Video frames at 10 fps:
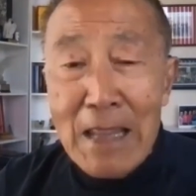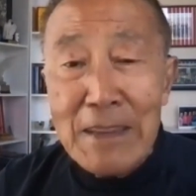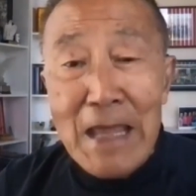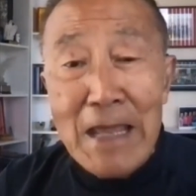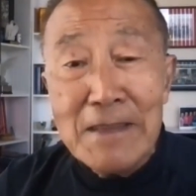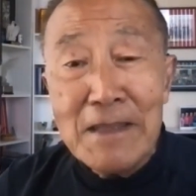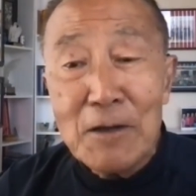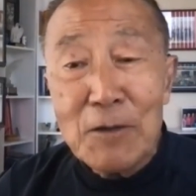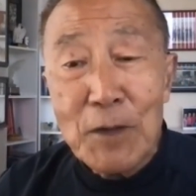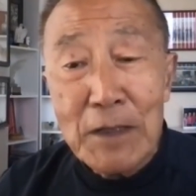Then
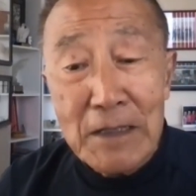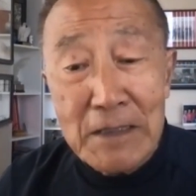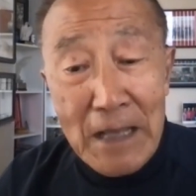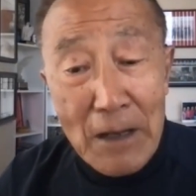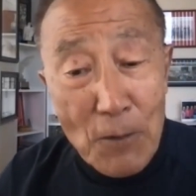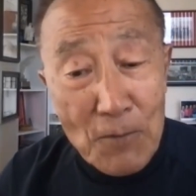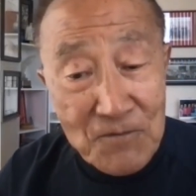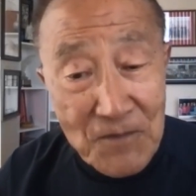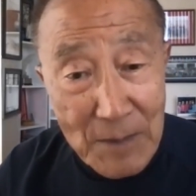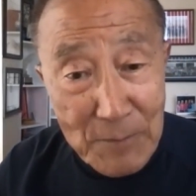they'll credit their own
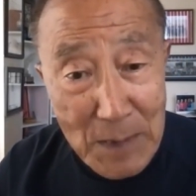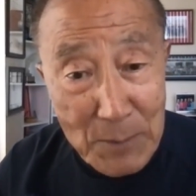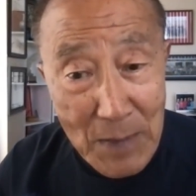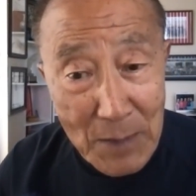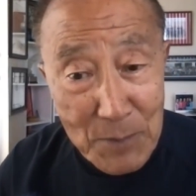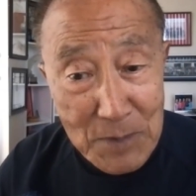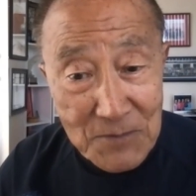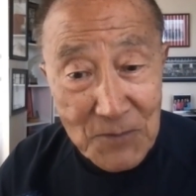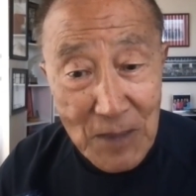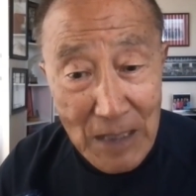family members
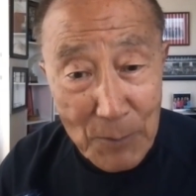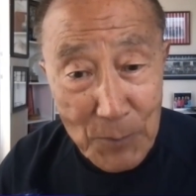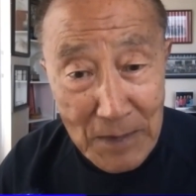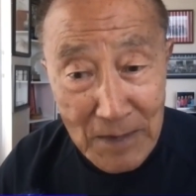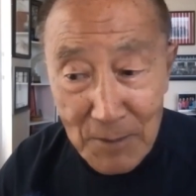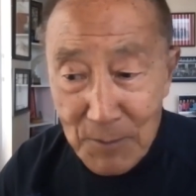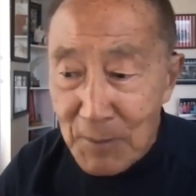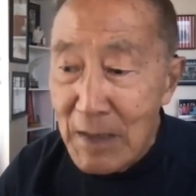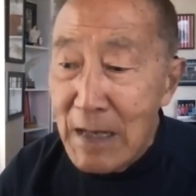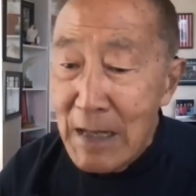for helping
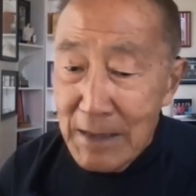them,